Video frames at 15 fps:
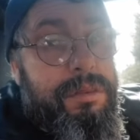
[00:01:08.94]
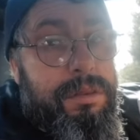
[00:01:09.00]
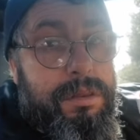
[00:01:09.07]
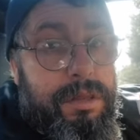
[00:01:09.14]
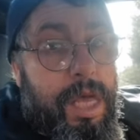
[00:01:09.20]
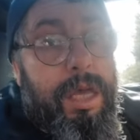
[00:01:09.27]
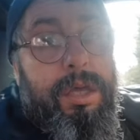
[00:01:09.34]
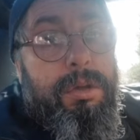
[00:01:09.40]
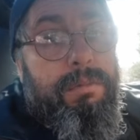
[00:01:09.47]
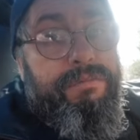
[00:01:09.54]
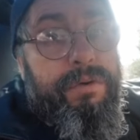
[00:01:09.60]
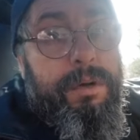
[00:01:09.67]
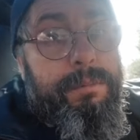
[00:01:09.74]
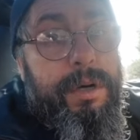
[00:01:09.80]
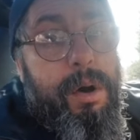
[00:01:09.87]
Thank you for
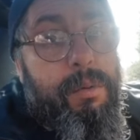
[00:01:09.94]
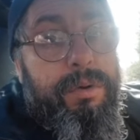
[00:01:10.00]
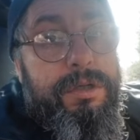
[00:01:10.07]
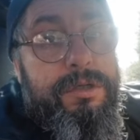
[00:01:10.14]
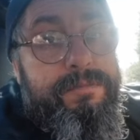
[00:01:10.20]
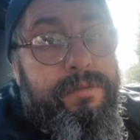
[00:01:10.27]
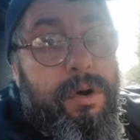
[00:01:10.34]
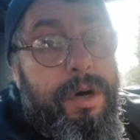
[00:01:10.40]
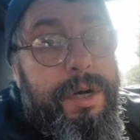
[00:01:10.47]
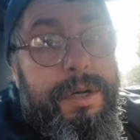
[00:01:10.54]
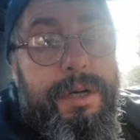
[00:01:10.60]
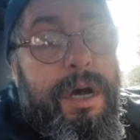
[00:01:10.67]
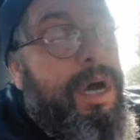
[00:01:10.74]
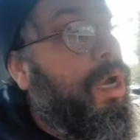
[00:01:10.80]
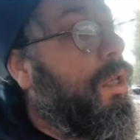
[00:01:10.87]
coming out with this product.
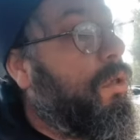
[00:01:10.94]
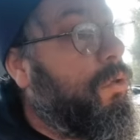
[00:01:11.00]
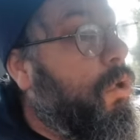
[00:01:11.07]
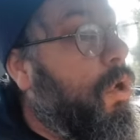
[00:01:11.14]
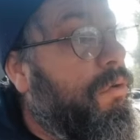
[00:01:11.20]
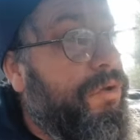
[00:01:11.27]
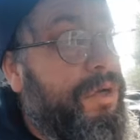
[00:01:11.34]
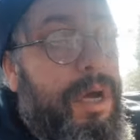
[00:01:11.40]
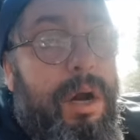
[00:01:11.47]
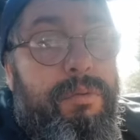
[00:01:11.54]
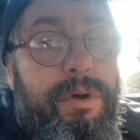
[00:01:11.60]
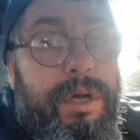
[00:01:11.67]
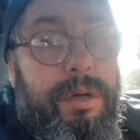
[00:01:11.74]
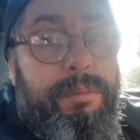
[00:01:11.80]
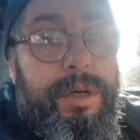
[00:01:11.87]
I love it, I
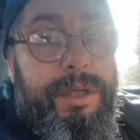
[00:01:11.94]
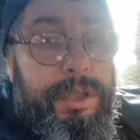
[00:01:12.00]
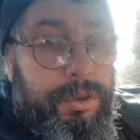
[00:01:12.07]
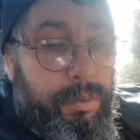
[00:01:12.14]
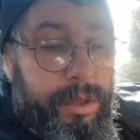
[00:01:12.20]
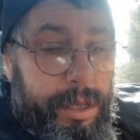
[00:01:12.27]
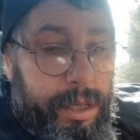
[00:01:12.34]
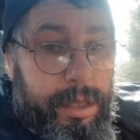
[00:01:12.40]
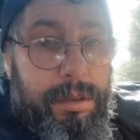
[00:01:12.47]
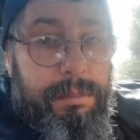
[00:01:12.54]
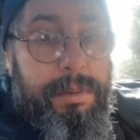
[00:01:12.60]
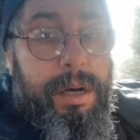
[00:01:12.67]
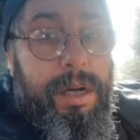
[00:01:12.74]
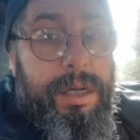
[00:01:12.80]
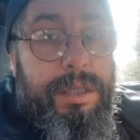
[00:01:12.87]
recommend it to
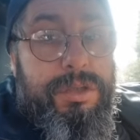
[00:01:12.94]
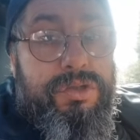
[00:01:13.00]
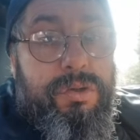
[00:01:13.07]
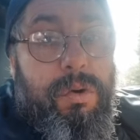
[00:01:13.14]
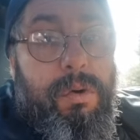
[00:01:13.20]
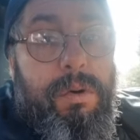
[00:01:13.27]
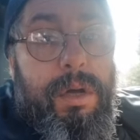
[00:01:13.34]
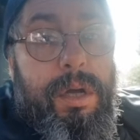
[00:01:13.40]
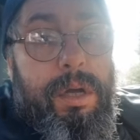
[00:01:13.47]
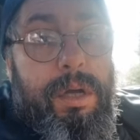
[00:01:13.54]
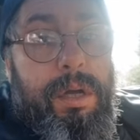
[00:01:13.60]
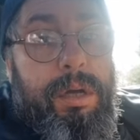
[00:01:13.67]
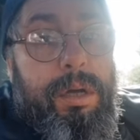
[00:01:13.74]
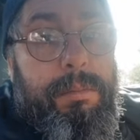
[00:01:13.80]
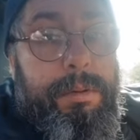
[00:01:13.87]
anybody. So
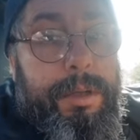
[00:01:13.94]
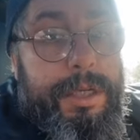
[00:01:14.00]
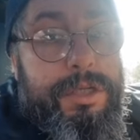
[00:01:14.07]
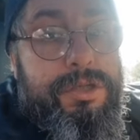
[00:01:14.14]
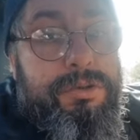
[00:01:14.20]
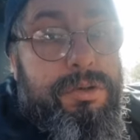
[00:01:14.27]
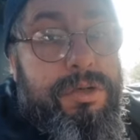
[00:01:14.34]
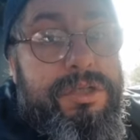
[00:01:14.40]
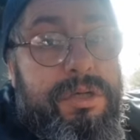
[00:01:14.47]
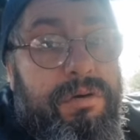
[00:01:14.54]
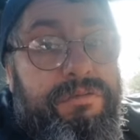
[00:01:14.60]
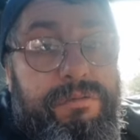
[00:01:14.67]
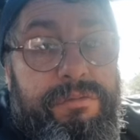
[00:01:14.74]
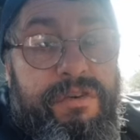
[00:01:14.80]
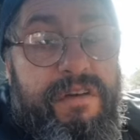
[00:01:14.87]
please do yourself
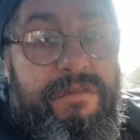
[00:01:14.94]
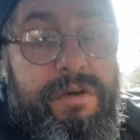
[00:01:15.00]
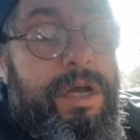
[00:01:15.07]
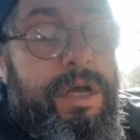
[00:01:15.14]
a favor,